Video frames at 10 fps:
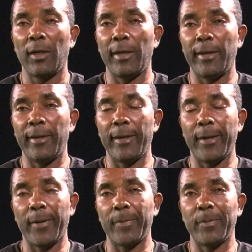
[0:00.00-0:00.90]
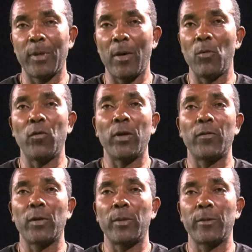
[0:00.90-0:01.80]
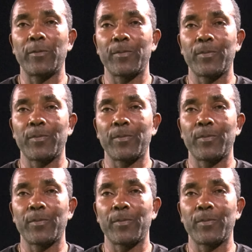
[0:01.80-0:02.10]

and um, I'll move on from here.